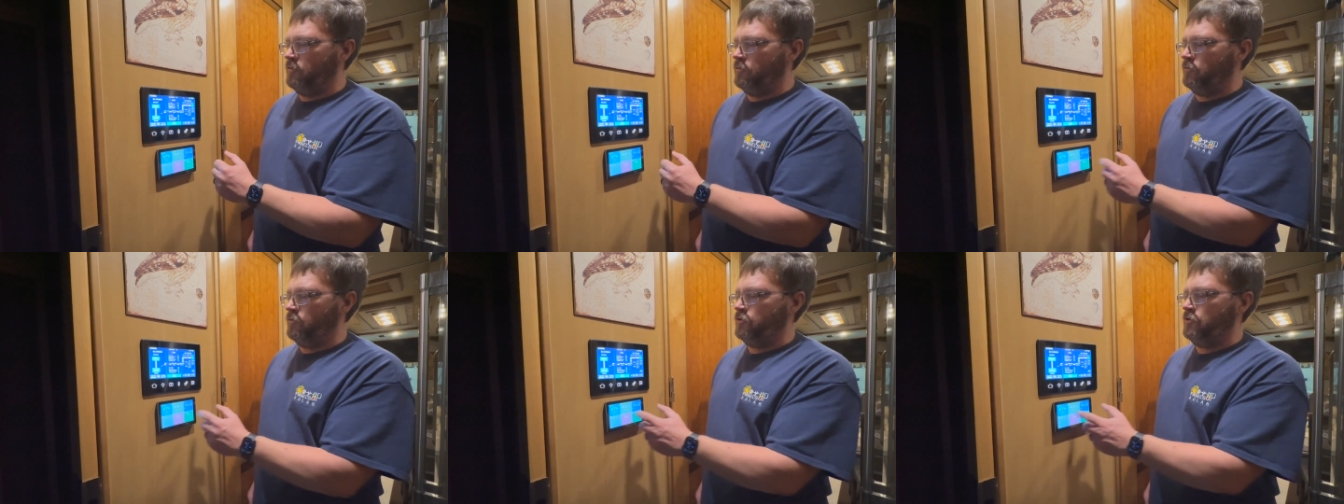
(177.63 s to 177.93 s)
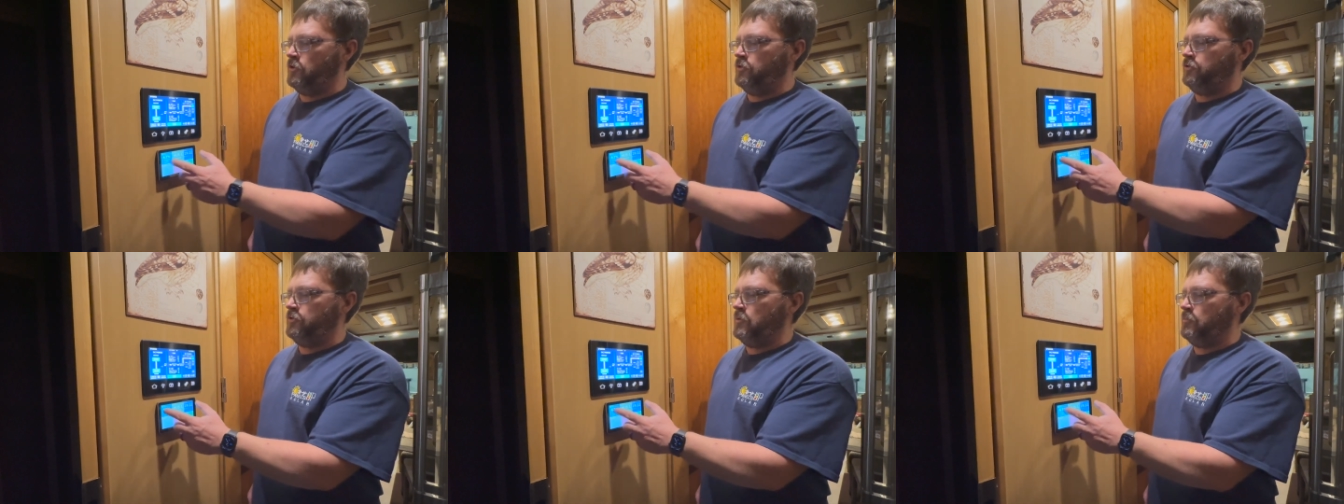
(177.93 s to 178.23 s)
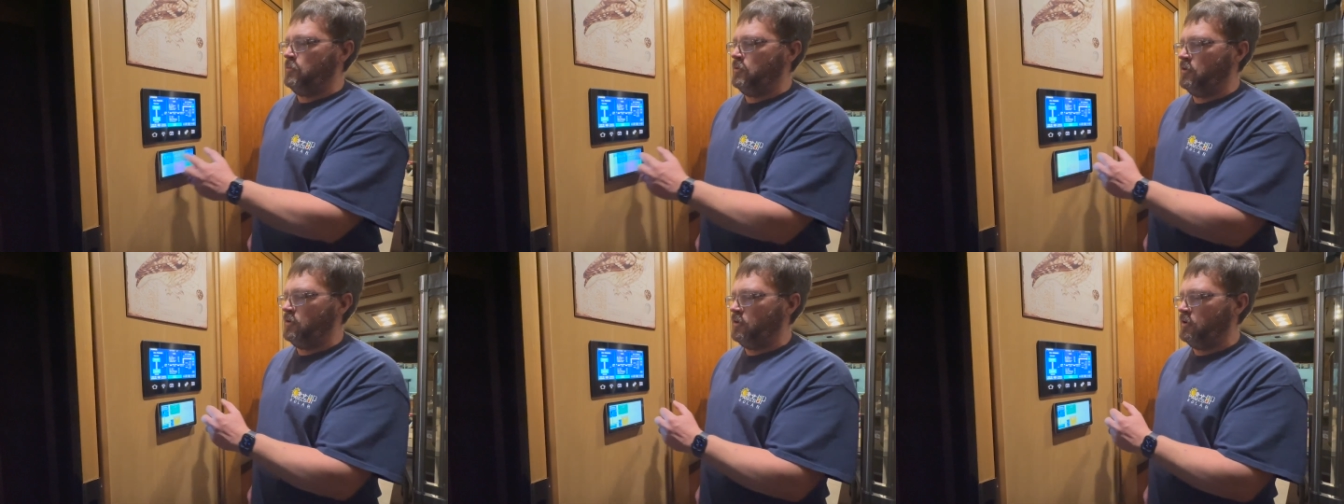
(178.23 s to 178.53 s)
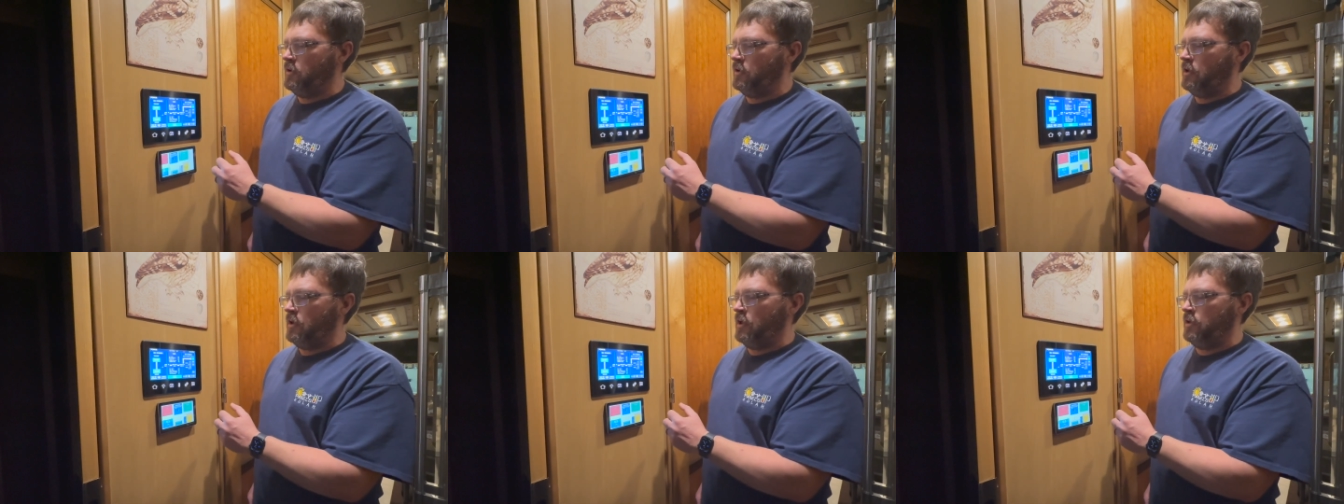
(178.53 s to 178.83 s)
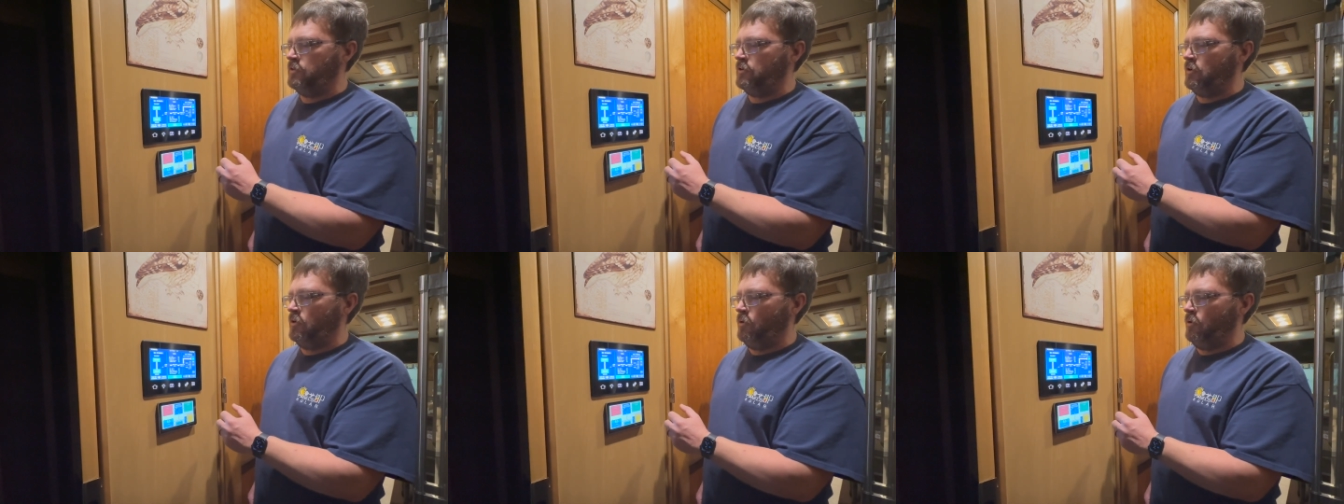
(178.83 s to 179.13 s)
system
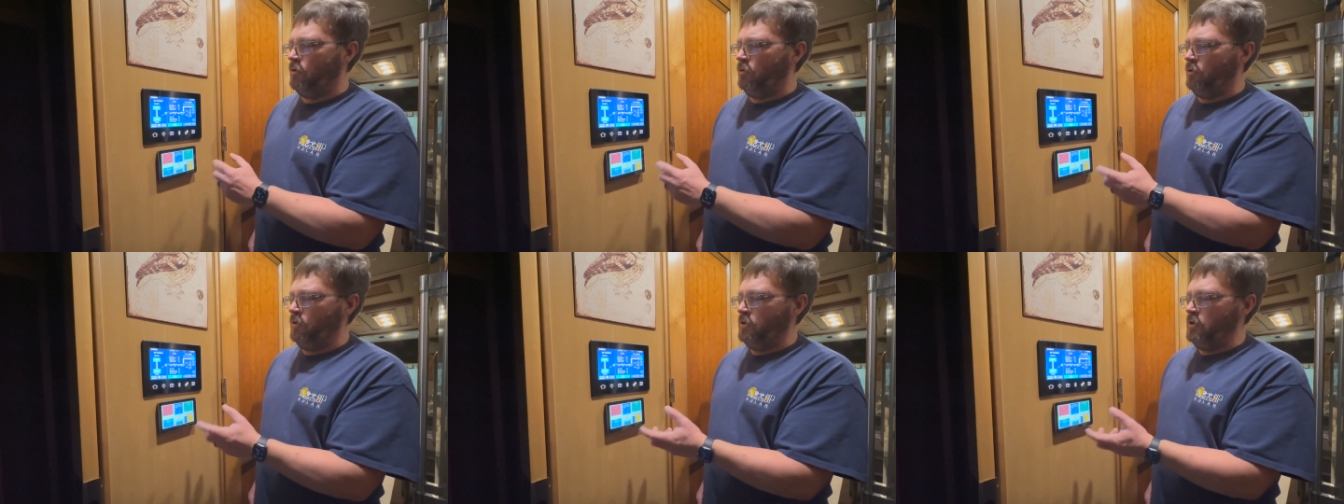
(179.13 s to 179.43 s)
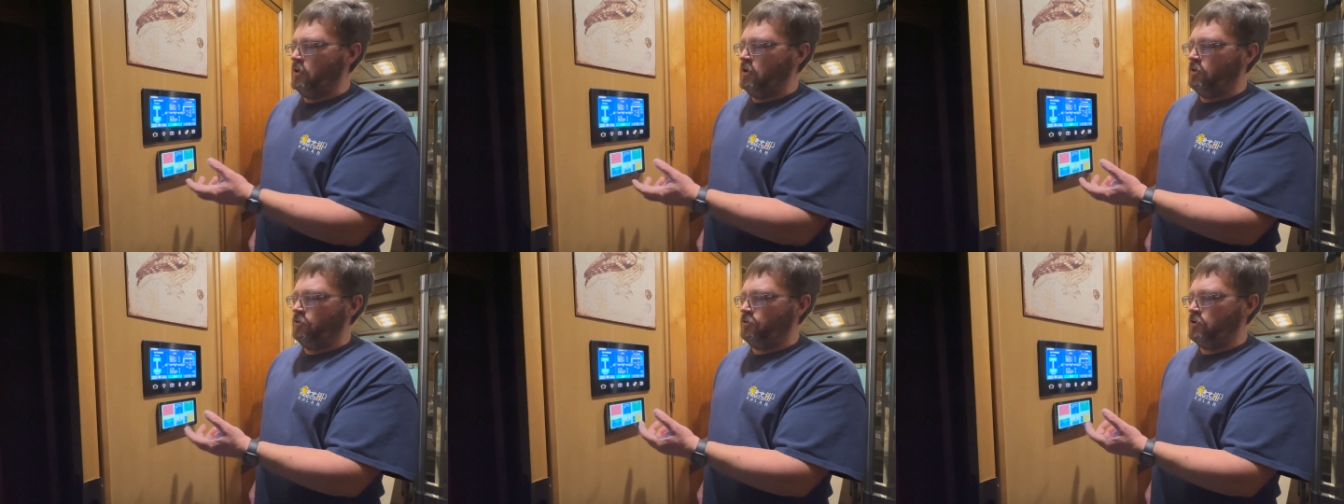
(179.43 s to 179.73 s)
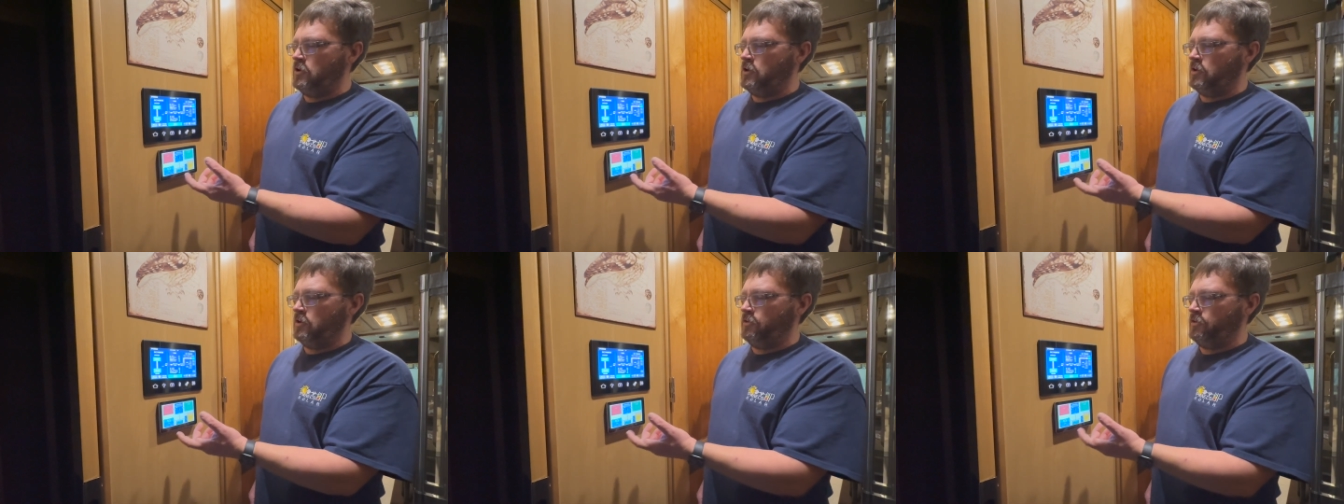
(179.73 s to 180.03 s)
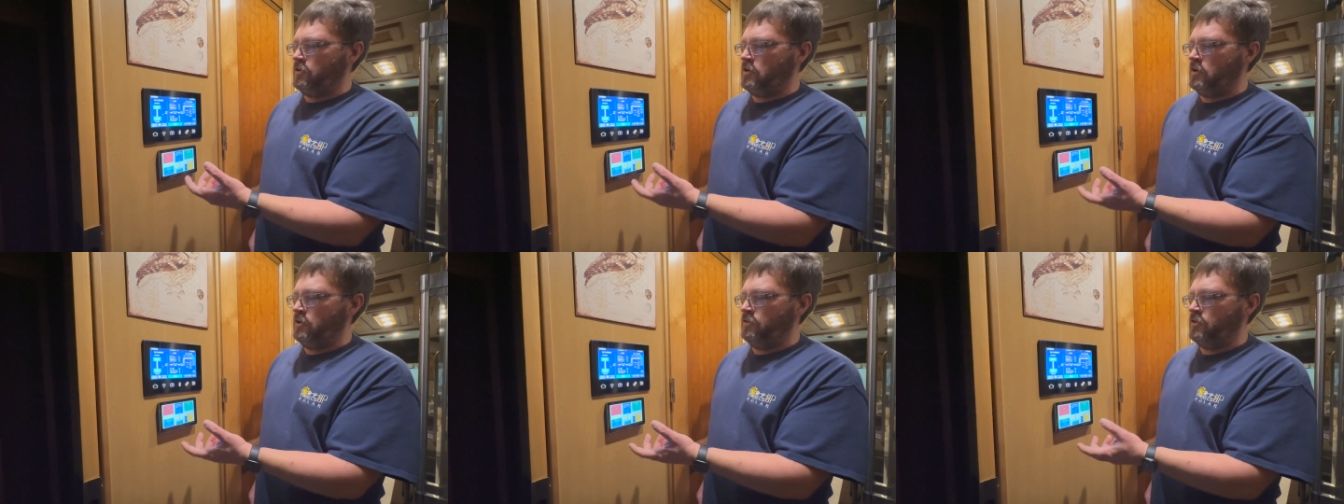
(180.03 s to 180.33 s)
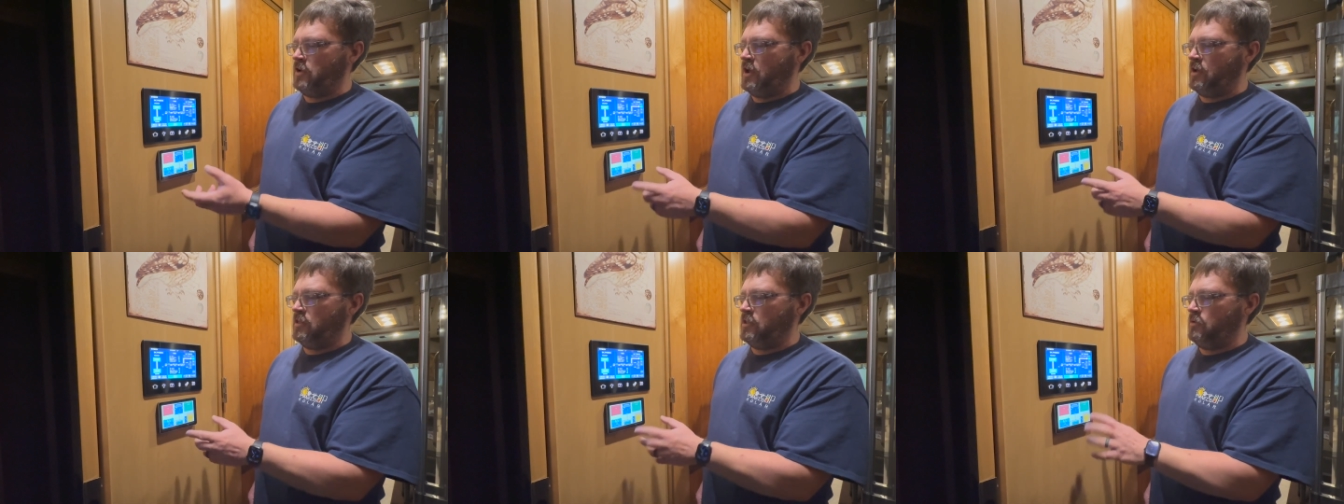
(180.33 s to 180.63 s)
as a whole, so you can see
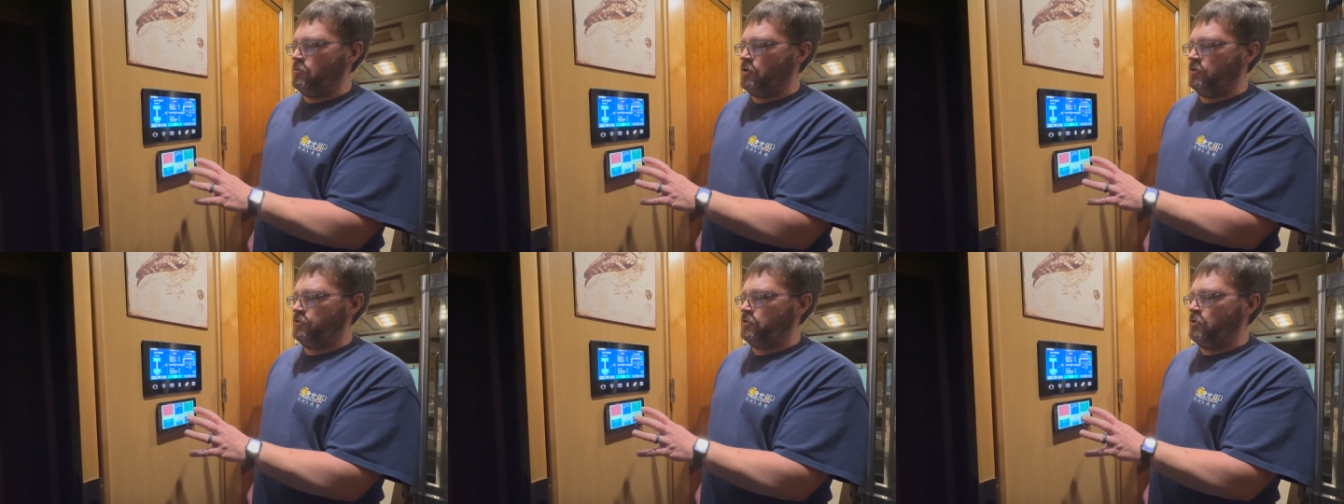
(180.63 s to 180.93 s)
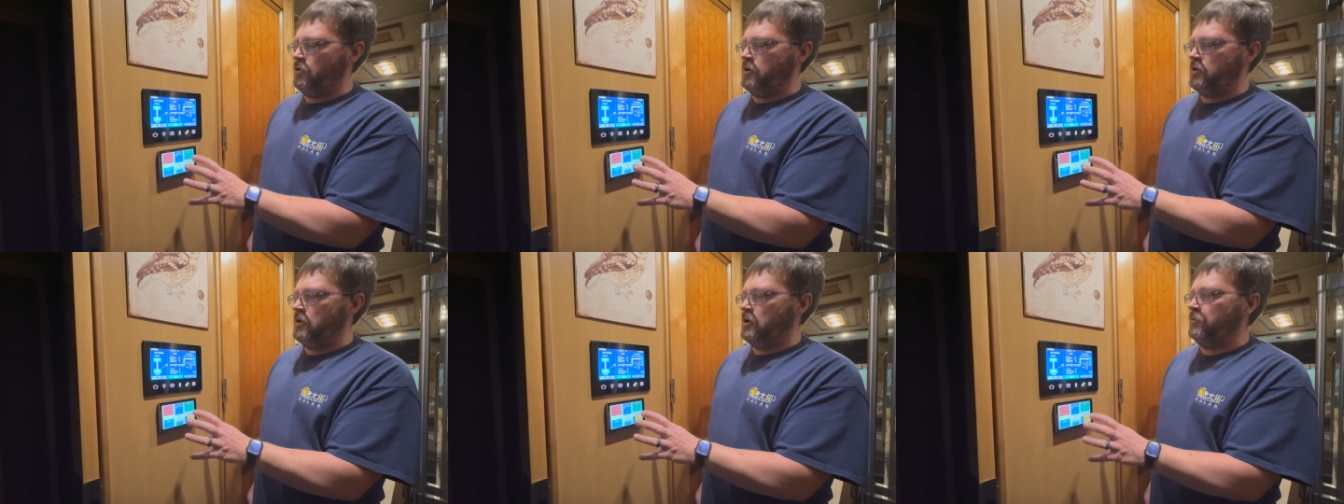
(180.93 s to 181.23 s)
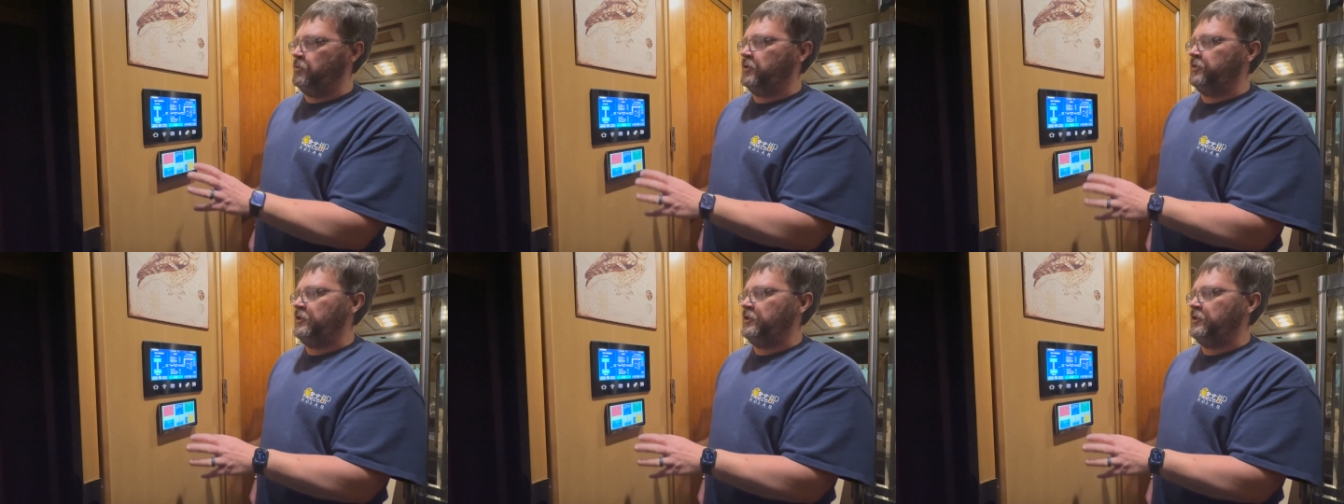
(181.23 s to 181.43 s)
exactly what's going on with